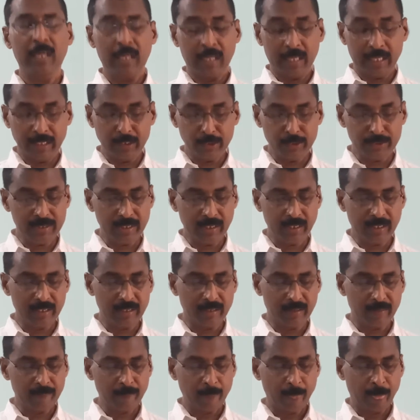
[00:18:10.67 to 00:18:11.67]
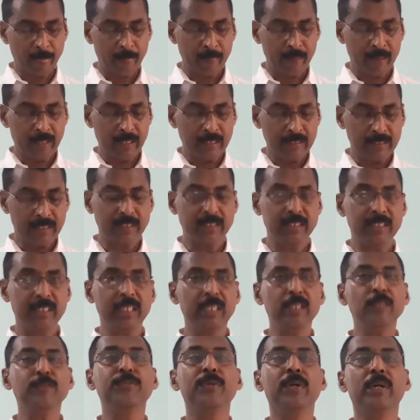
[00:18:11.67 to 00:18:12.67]
And you see here, the
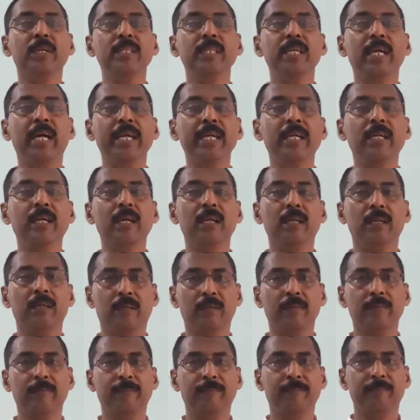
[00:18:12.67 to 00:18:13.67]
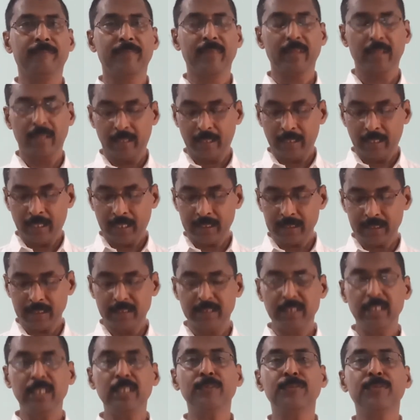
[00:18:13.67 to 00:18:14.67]
gene for the eye color and
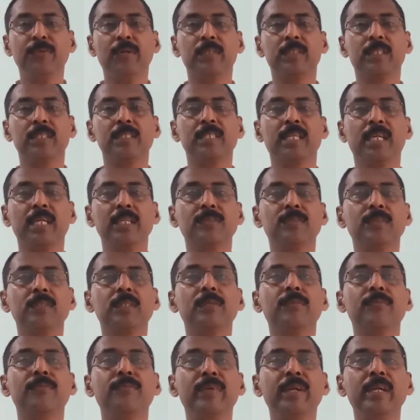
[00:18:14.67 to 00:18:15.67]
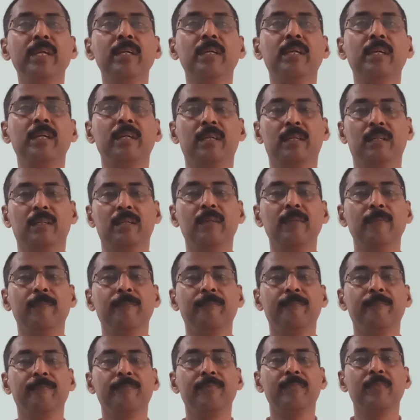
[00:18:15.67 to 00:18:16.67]
the gene for the size of the wing here
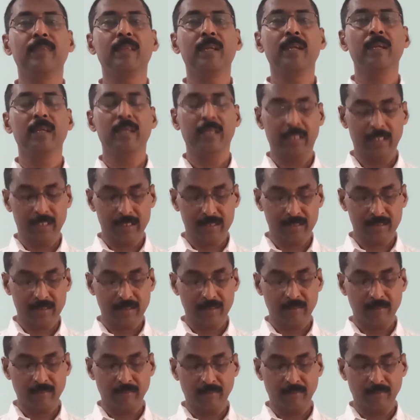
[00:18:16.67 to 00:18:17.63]
is